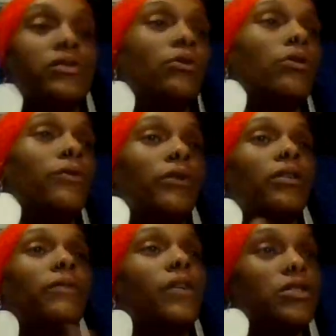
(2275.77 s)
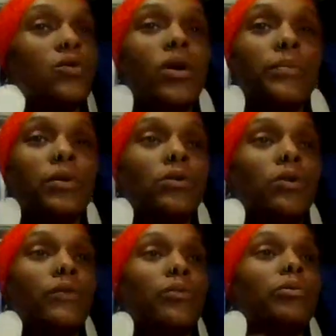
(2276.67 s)
You don't know if they're gonna fuck you up. You don't know
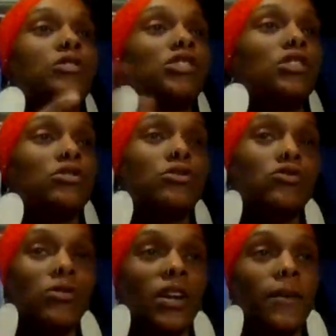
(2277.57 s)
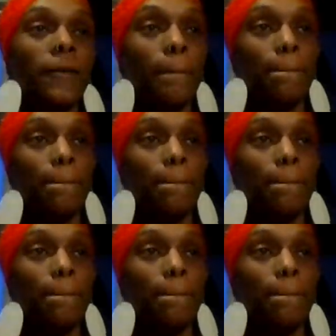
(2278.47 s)
if they're putting shit in your drink.